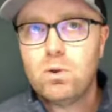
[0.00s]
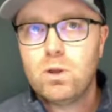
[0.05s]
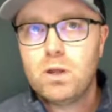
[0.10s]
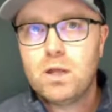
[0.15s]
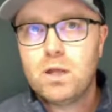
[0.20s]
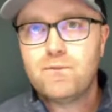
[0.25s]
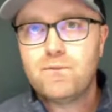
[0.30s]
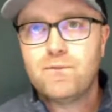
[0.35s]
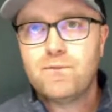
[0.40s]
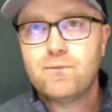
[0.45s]

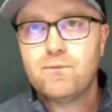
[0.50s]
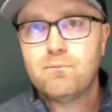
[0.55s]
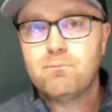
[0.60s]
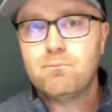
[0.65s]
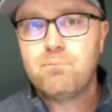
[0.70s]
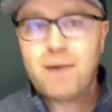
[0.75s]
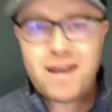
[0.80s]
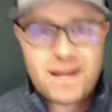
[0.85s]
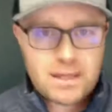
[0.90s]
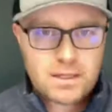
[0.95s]
if
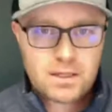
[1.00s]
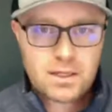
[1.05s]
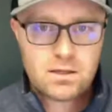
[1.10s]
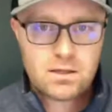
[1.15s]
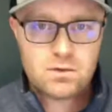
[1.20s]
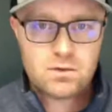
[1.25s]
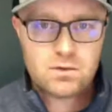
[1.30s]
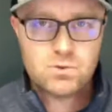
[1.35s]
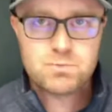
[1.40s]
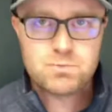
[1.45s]
Bailey,
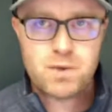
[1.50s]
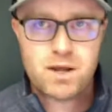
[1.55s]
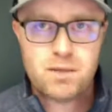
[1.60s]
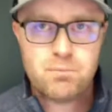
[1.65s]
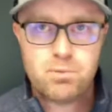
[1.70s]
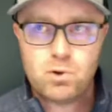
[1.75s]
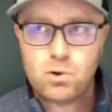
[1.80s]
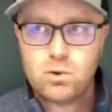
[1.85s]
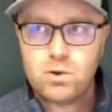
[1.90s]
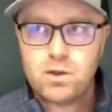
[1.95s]
who's my
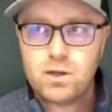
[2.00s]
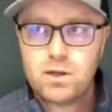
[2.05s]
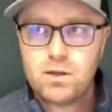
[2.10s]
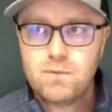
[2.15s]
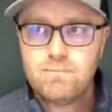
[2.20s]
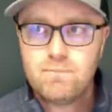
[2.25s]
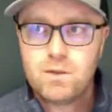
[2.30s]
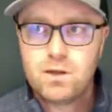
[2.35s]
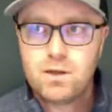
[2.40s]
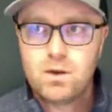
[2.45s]
employee,
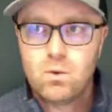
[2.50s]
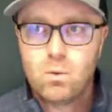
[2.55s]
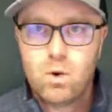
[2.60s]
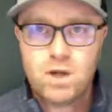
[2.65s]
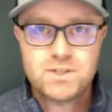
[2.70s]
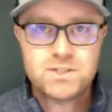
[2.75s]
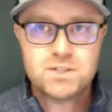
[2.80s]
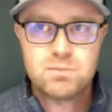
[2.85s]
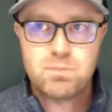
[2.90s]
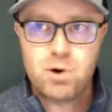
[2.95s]
wants
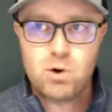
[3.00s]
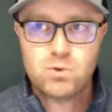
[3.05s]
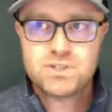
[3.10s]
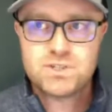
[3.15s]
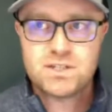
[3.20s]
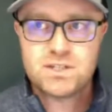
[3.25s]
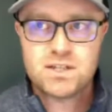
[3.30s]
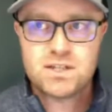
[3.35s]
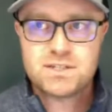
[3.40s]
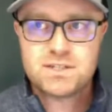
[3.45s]
to post
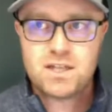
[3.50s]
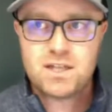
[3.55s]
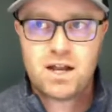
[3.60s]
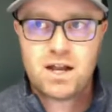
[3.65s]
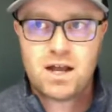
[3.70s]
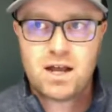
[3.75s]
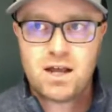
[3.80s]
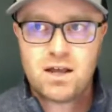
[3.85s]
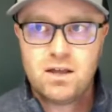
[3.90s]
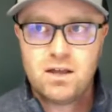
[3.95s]
things that
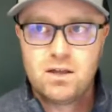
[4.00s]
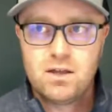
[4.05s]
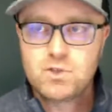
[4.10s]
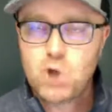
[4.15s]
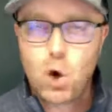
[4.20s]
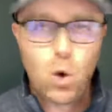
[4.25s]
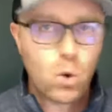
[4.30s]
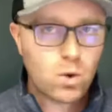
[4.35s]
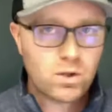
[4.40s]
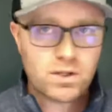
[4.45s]
I
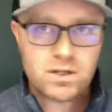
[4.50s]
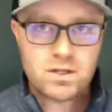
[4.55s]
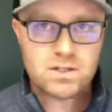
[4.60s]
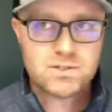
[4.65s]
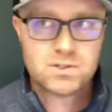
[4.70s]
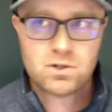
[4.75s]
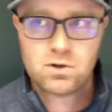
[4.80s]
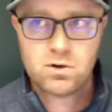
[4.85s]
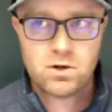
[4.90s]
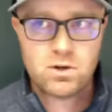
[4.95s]
totally
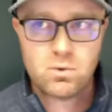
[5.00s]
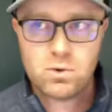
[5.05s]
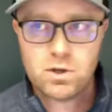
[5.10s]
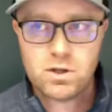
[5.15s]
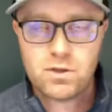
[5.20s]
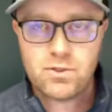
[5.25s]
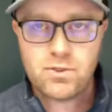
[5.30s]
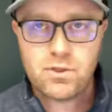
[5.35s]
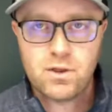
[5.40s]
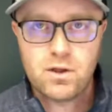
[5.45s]
disagree
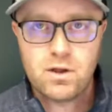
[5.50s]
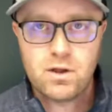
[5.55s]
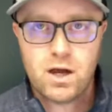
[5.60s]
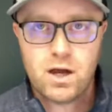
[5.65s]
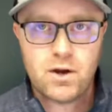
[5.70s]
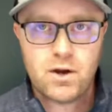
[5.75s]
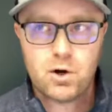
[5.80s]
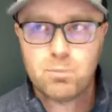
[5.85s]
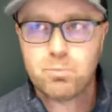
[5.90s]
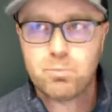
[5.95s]
with on her
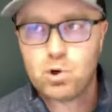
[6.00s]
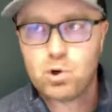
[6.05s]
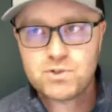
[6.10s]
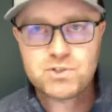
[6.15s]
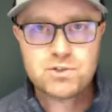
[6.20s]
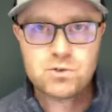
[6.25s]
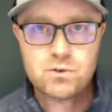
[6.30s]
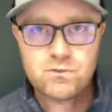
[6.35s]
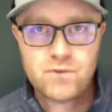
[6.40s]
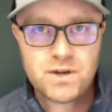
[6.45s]
personal
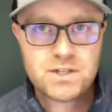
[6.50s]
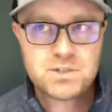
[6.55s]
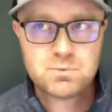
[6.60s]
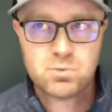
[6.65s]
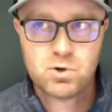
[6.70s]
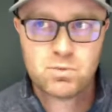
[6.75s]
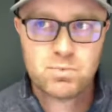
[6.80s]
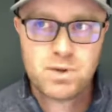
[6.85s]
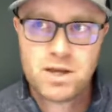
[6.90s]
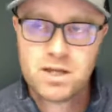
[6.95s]
Facebook
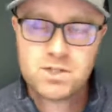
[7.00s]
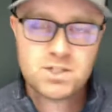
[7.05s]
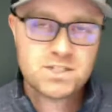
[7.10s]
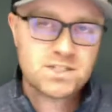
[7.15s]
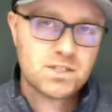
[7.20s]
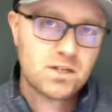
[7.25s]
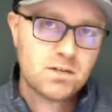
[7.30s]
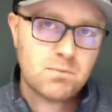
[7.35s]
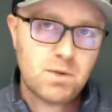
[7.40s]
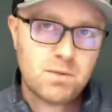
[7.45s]
page, that's none
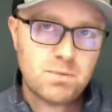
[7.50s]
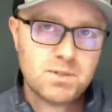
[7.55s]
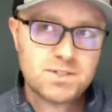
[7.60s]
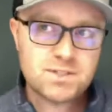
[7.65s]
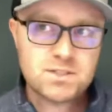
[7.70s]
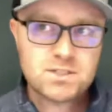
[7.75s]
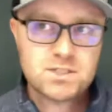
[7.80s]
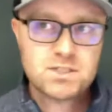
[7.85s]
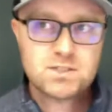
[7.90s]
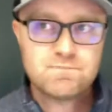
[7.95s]
of my
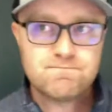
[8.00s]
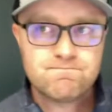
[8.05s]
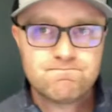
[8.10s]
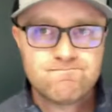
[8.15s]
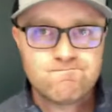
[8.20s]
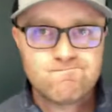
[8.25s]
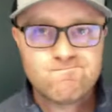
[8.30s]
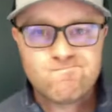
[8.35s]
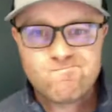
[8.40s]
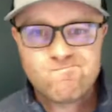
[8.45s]
business,
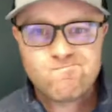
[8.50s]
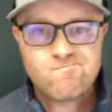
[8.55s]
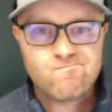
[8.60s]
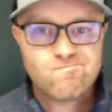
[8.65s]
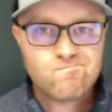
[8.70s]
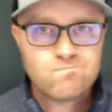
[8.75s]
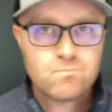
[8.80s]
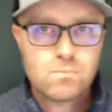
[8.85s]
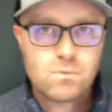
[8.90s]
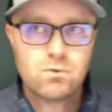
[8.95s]

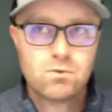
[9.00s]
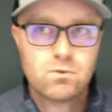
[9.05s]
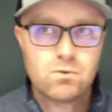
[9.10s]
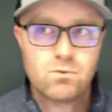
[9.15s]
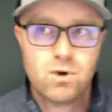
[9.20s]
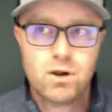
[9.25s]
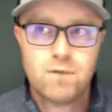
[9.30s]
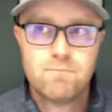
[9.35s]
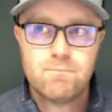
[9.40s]
right?